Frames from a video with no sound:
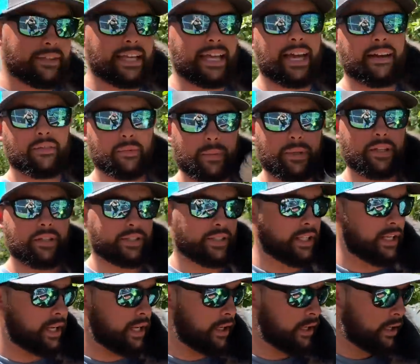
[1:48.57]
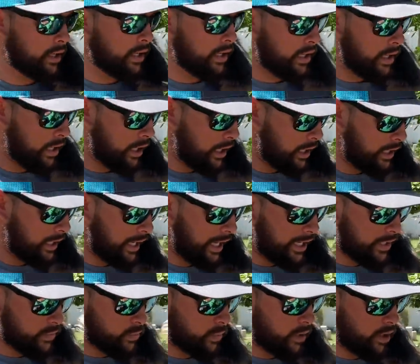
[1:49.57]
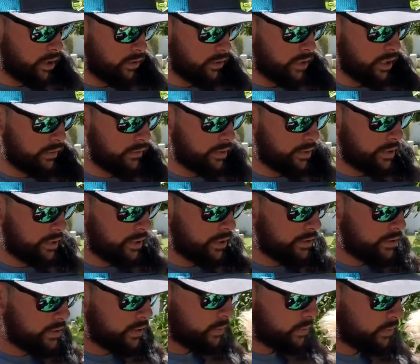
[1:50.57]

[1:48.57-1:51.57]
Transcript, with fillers: to have him here today. He hates water and everything. Let's see